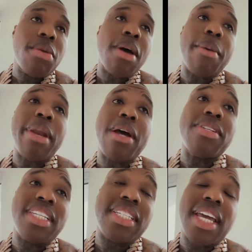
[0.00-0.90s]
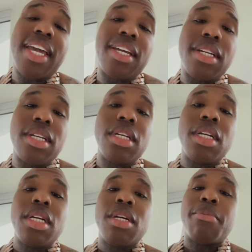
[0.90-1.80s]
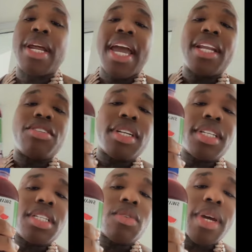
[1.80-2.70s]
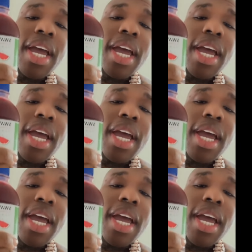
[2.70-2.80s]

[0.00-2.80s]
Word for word: I'm now 6'8", but I got to drink this Sway